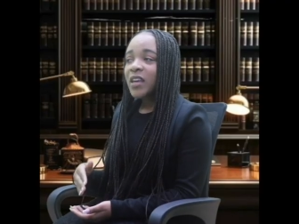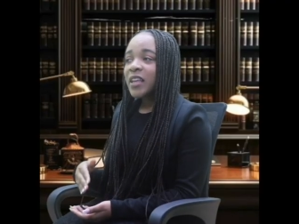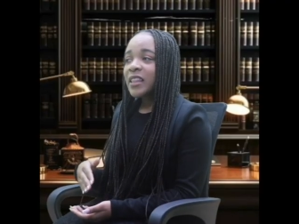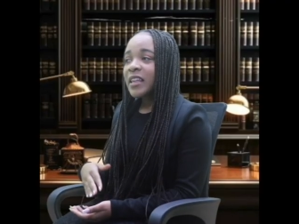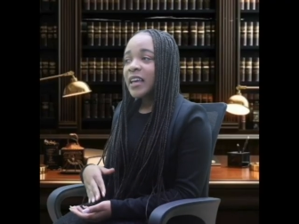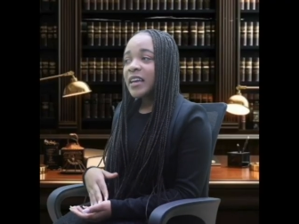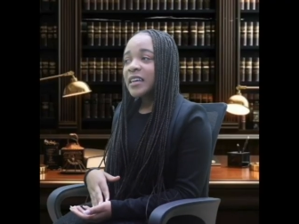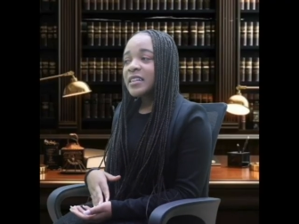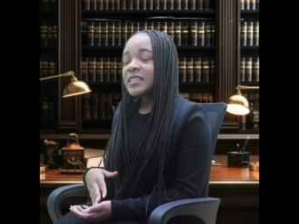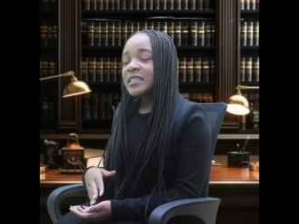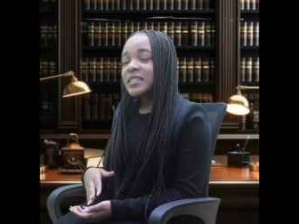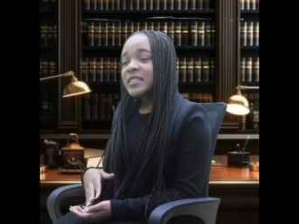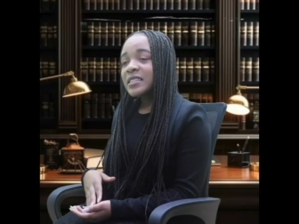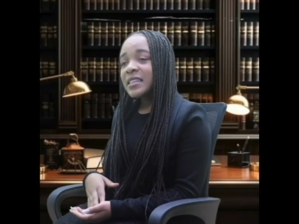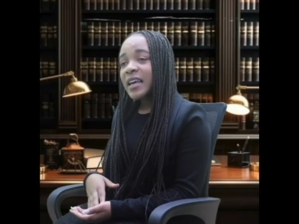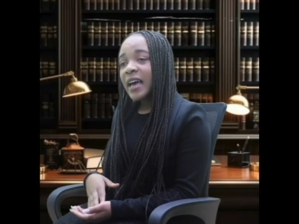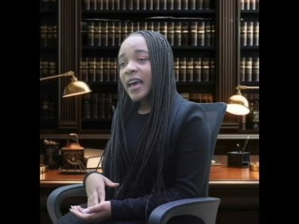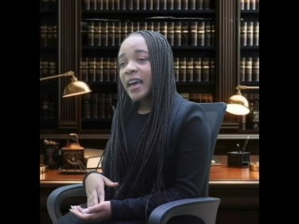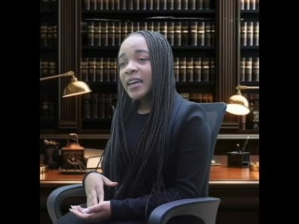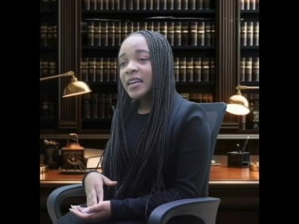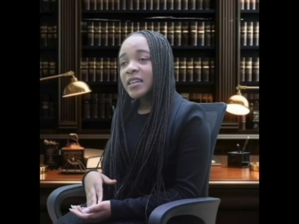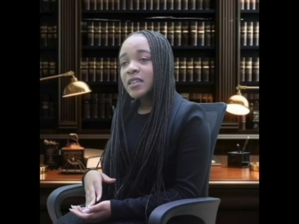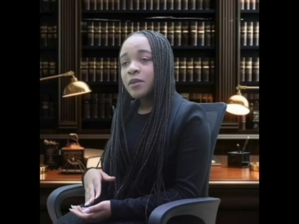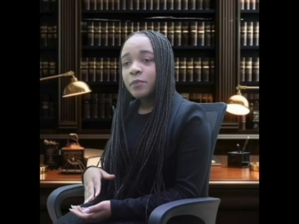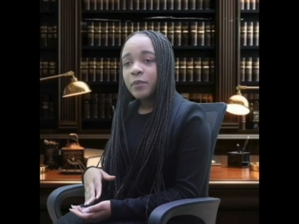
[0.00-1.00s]
They
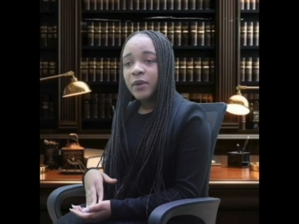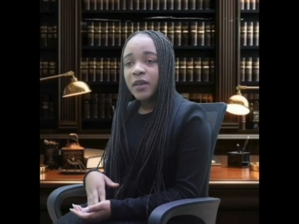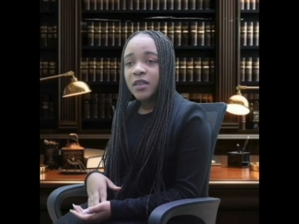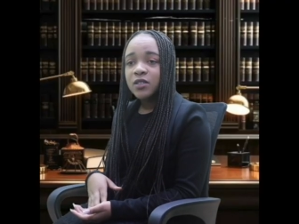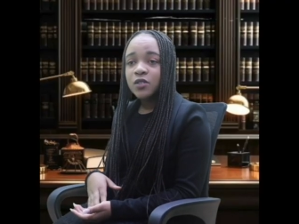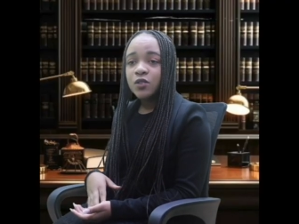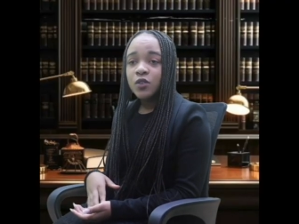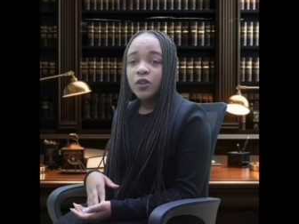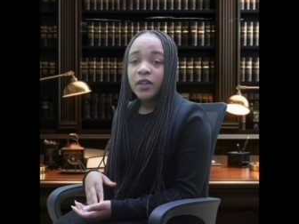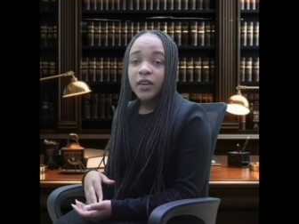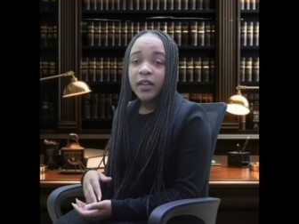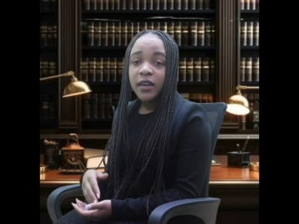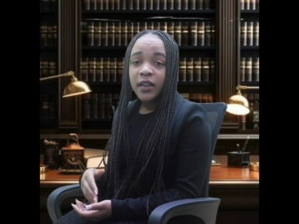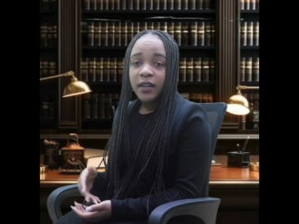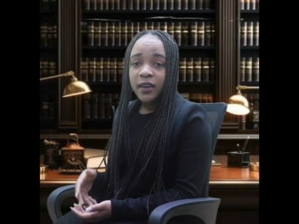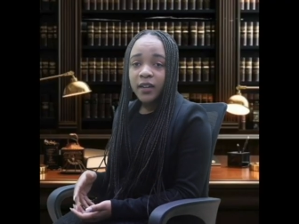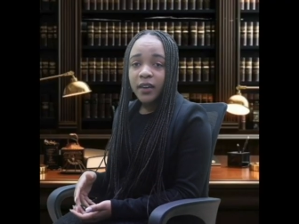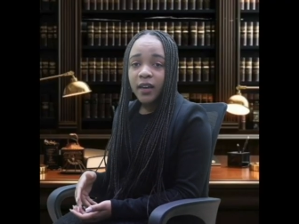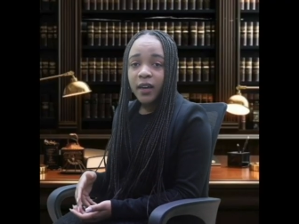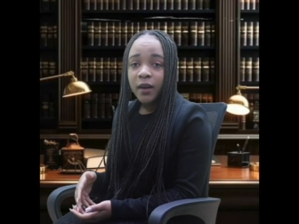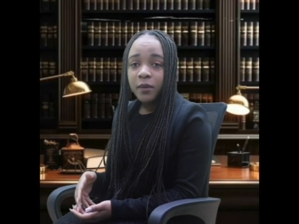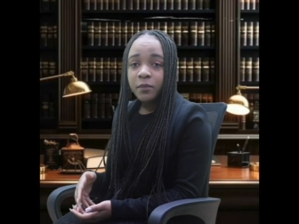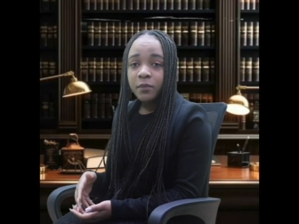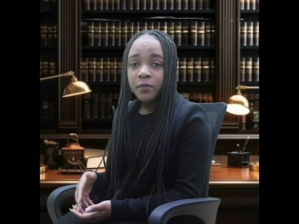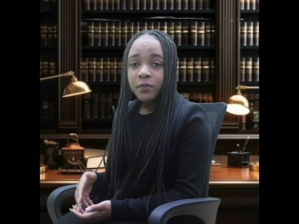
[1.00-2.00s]
decide based on
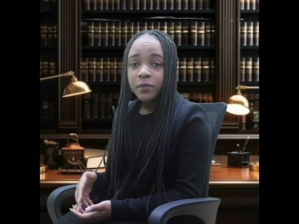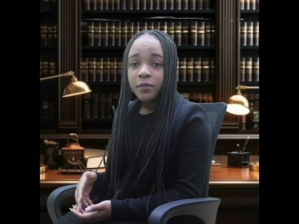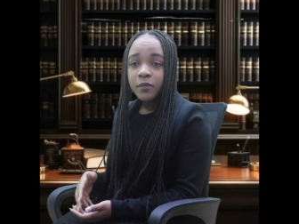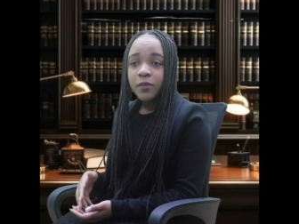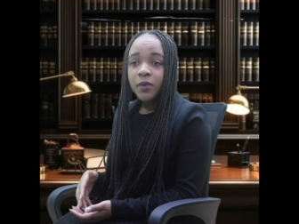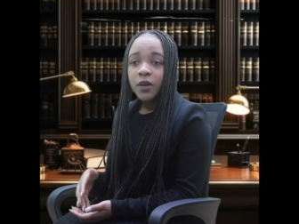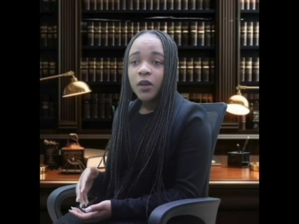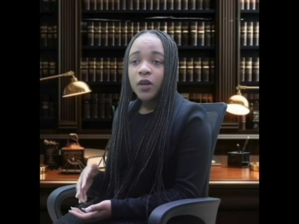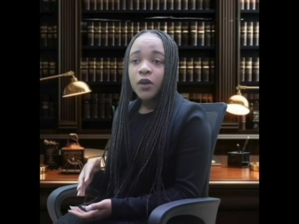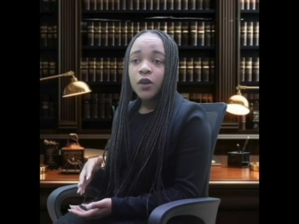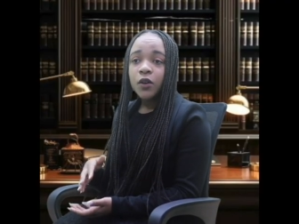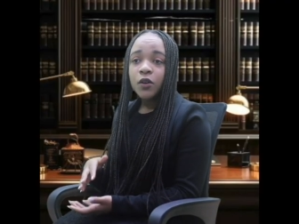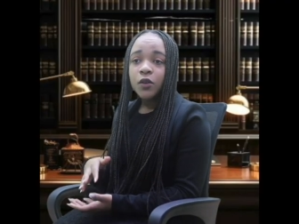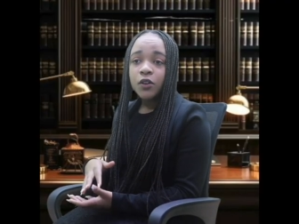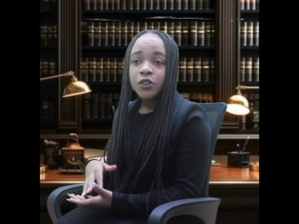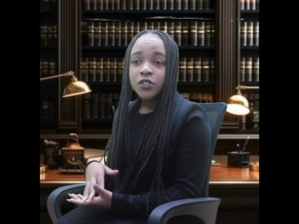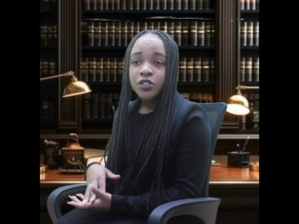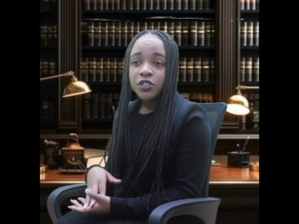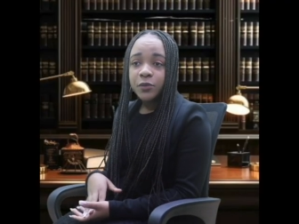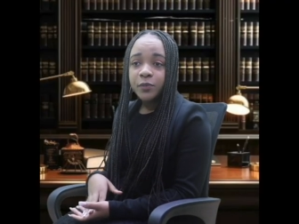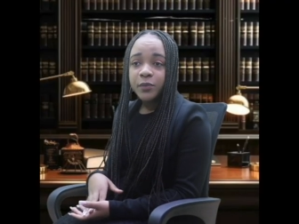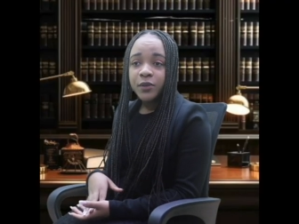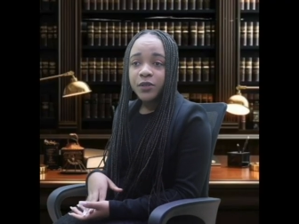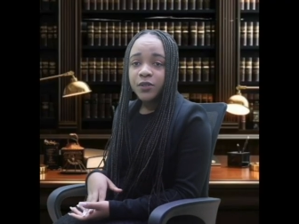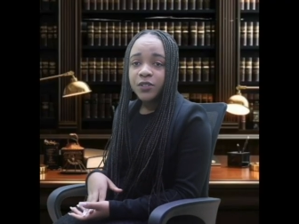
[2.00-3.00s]
income,
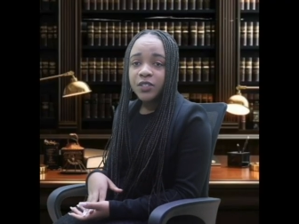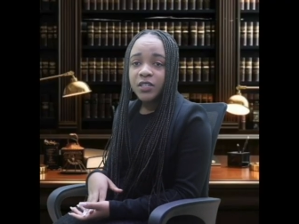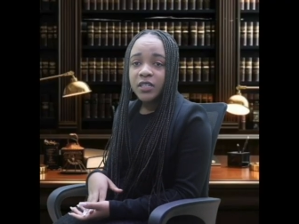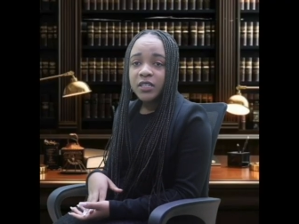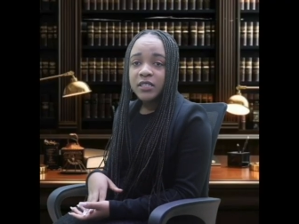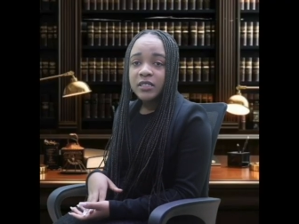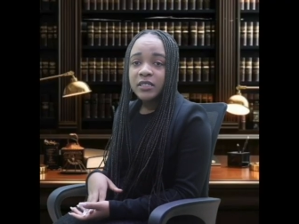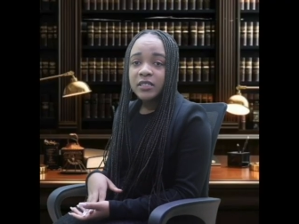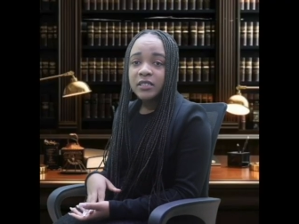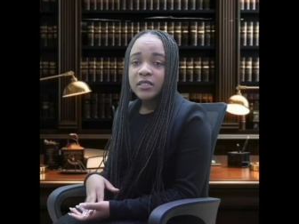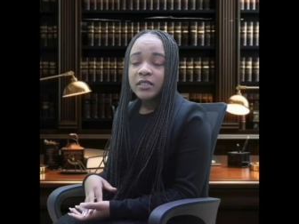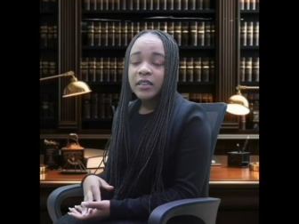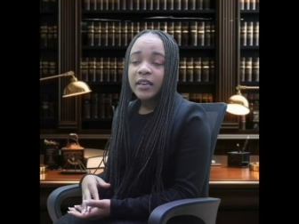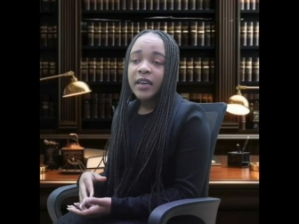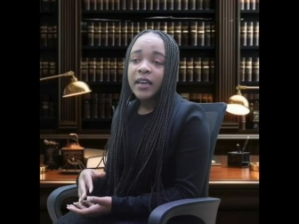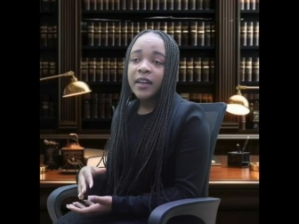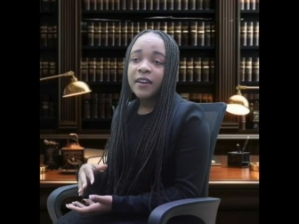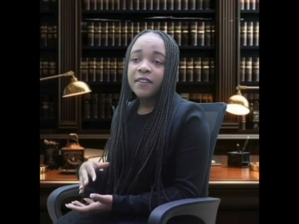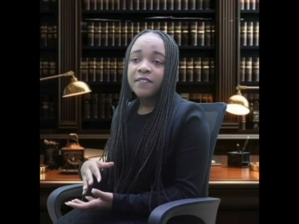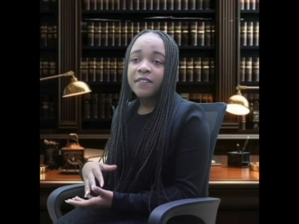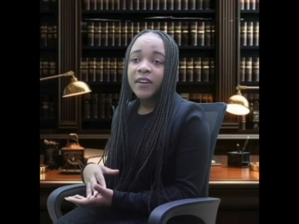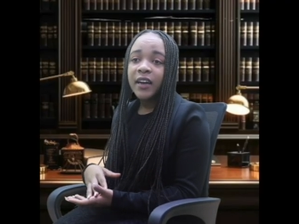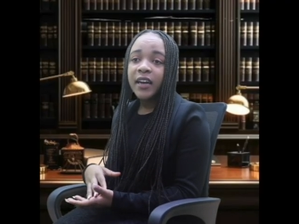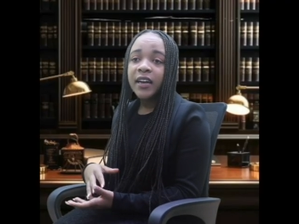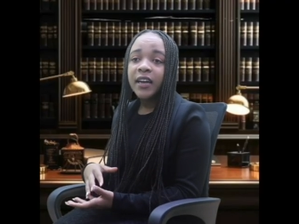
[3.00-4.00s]
contributions,
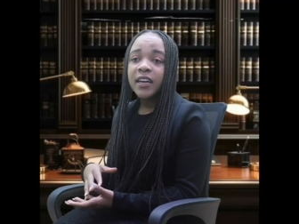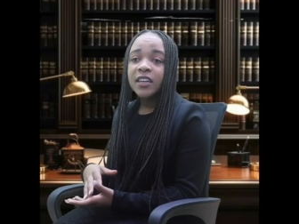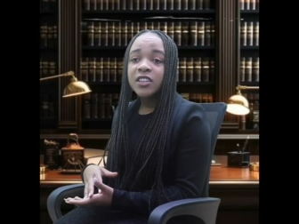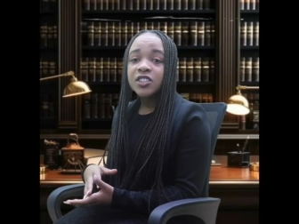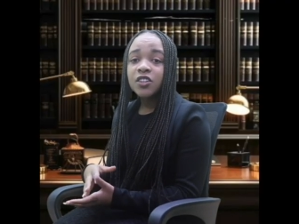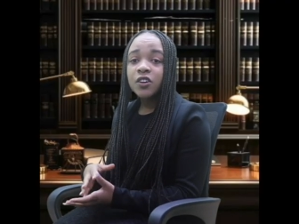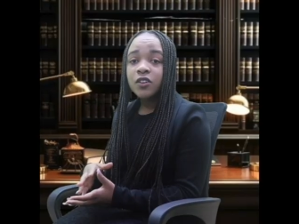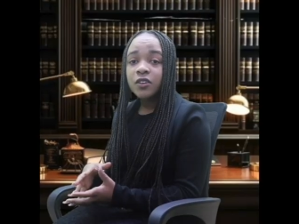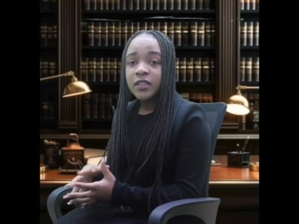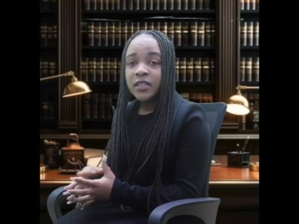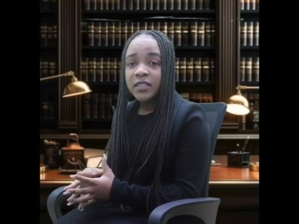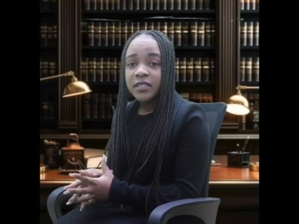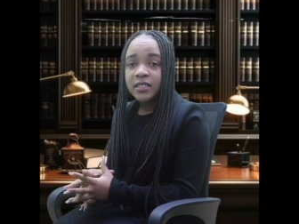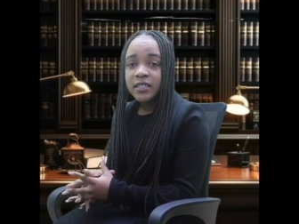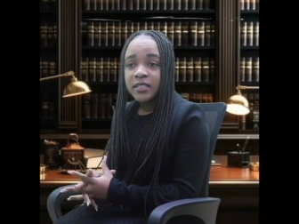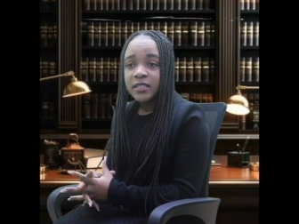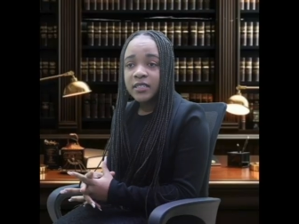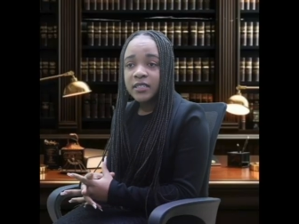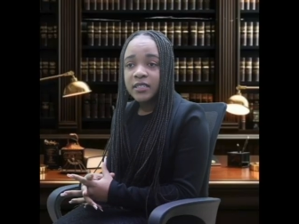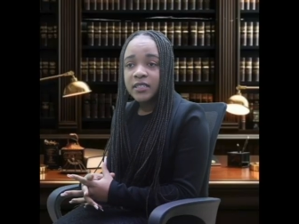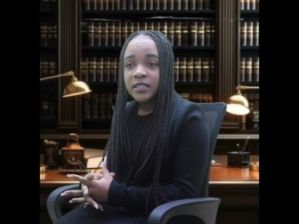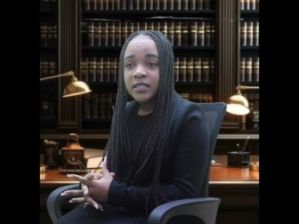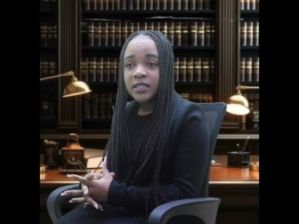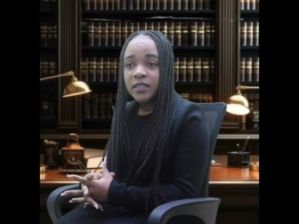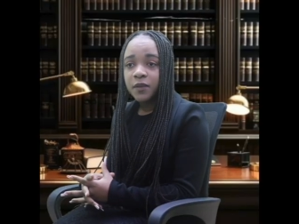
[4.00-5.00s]
and financial
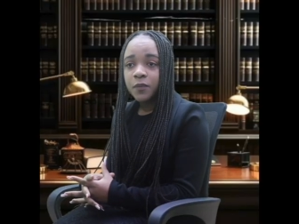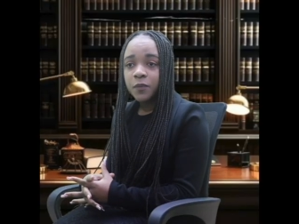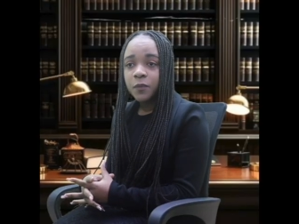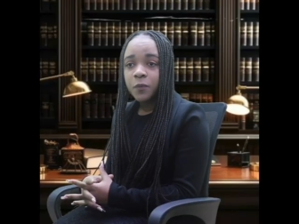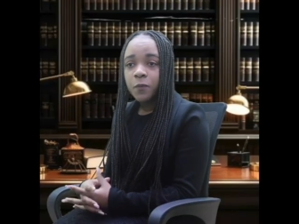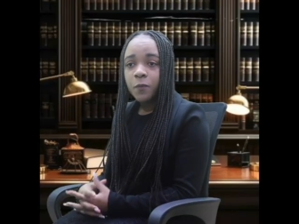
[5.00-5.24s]
necessity.